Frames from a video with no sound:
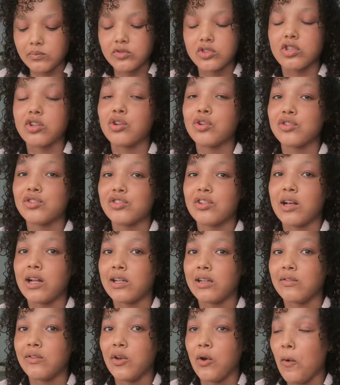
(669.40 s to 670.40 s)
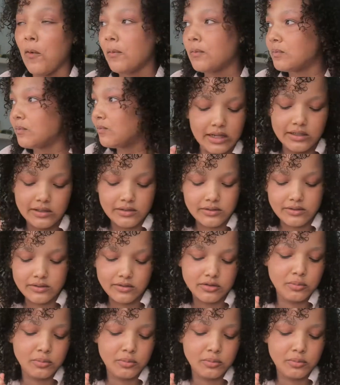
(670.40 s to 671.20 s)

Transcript: It's a good salad though. Lettuce,